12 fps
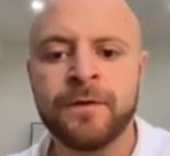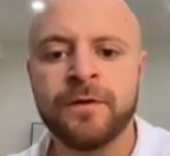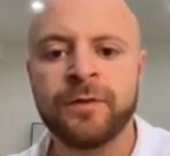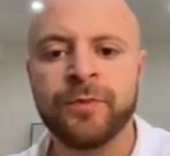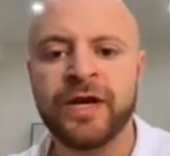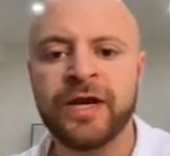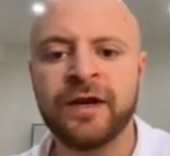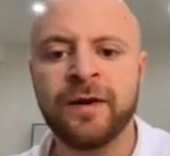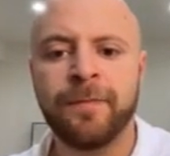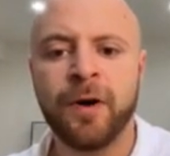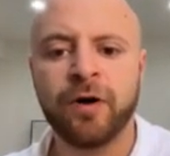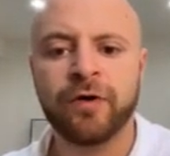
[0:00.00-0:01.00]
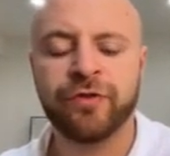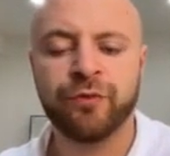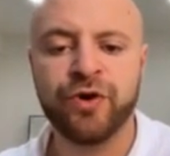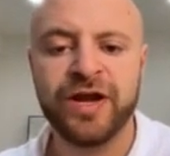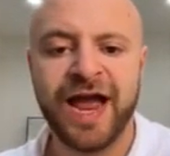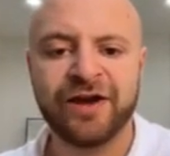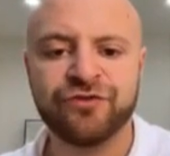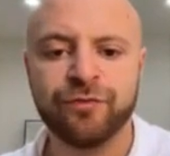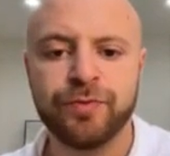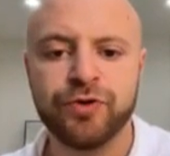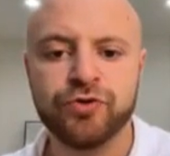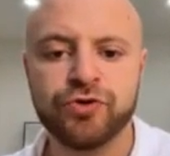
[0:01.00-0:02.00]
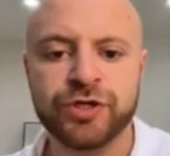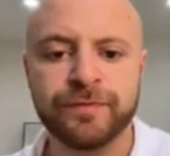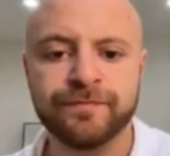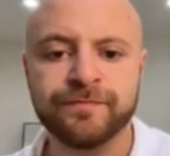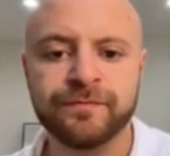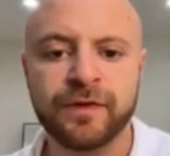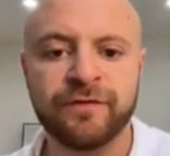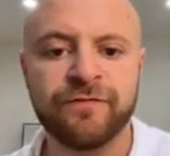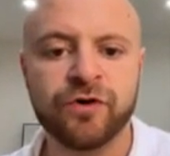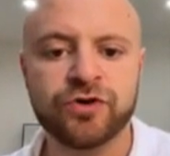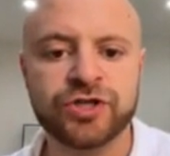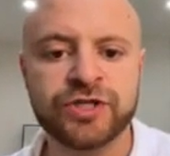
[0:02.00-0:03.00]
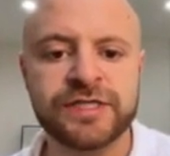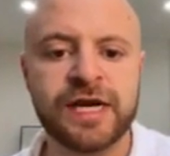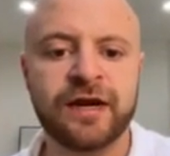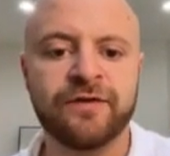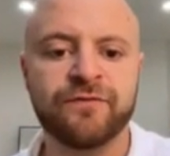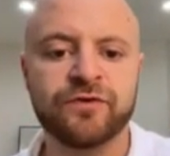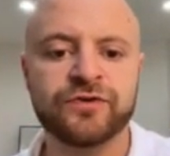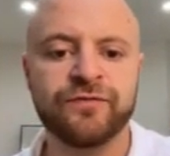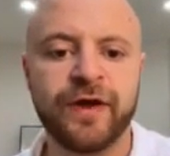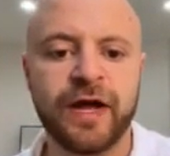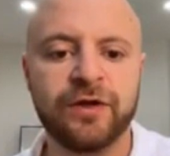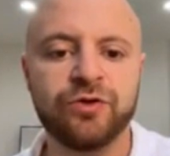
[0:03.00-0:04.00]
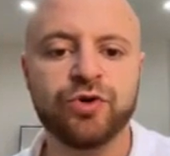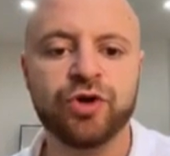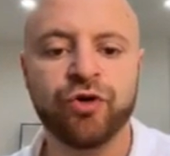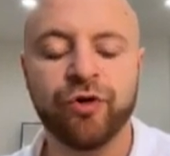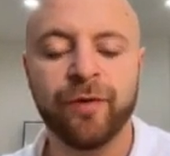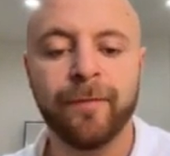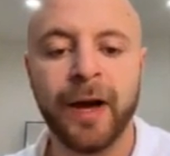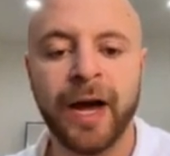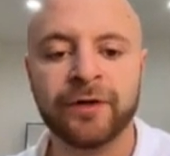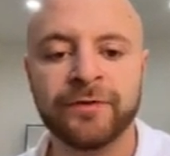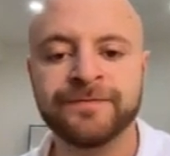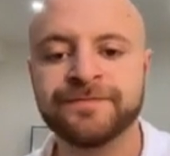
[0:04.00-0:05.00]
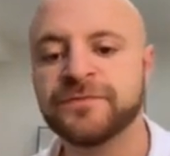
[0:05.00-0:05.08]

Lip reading: Then we get into part 3, attribution, conversions and conversion value current model.